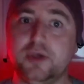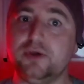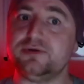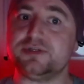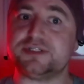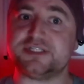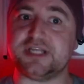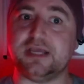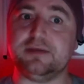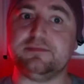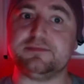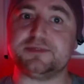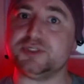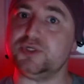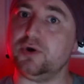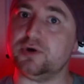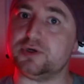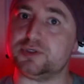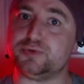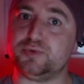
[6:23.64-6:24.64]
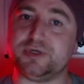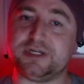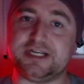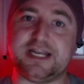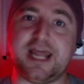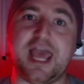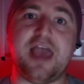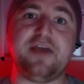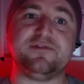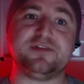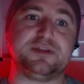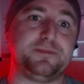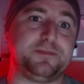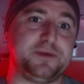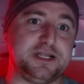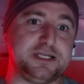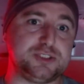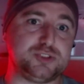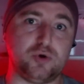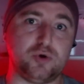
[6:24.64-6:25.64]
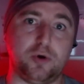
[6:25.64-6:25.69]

then those same stocks would inevitably